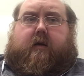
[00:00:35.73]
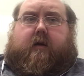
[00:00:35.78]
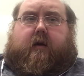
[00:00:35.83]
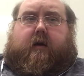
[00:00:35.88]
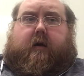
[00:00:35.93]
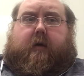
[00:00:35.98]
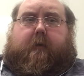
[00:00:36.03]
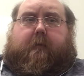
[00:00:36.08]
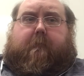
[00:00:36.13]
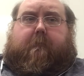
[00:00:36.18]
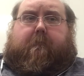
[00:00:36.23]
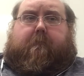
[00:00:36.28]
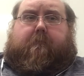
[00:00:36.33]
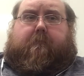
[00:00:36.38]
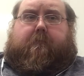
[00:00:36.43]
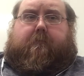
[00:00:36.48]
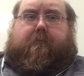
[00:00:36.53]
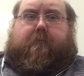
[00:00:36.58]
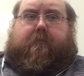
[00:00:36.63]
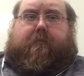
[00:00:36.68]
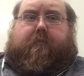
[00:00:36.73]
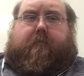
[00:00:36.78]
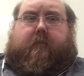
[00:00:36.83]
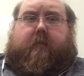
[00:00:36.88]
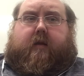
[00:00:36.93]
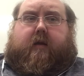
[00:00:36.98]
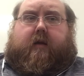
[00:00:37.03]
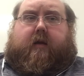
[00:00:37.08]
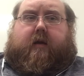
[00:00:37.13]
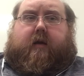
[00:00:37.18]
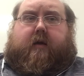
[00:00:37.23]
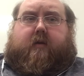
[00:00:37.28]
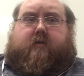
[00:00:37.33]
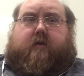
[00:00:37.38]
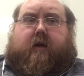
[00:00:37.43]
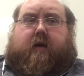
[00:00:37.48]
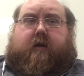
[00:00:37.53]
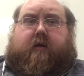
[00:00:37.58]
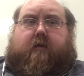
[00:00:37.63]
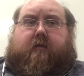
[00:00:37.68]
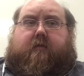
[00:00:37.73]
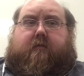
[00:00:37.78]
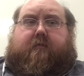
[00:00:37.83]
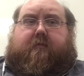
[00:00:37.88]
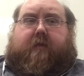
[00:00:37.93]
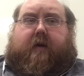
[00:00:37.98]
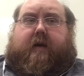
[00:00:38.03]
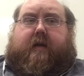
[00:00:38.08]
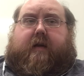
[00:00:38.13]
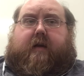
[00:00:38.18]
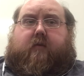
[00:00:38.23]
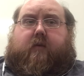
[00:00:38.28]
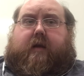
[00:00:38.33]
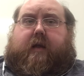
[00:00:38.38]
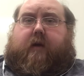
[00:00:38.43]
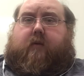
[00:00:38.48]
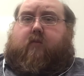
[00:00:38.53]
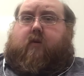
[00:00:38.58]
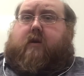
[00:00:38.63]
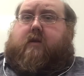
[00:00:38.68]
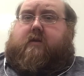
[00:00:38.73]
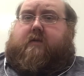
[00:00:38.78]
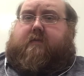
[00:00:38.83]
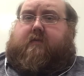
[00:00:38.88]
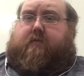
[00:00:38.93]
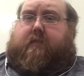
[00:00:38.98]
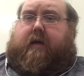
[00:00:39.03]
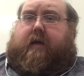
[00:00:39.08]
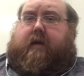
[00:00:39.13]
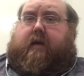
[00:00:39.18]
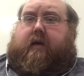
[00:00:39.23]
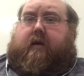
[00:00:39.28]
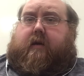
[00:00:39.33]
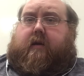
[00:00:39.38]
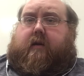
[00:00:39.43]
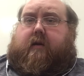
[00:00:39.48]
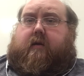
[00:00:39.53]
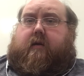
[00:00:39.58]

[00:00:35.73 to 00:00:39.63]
Um, I try to find out what He wants for me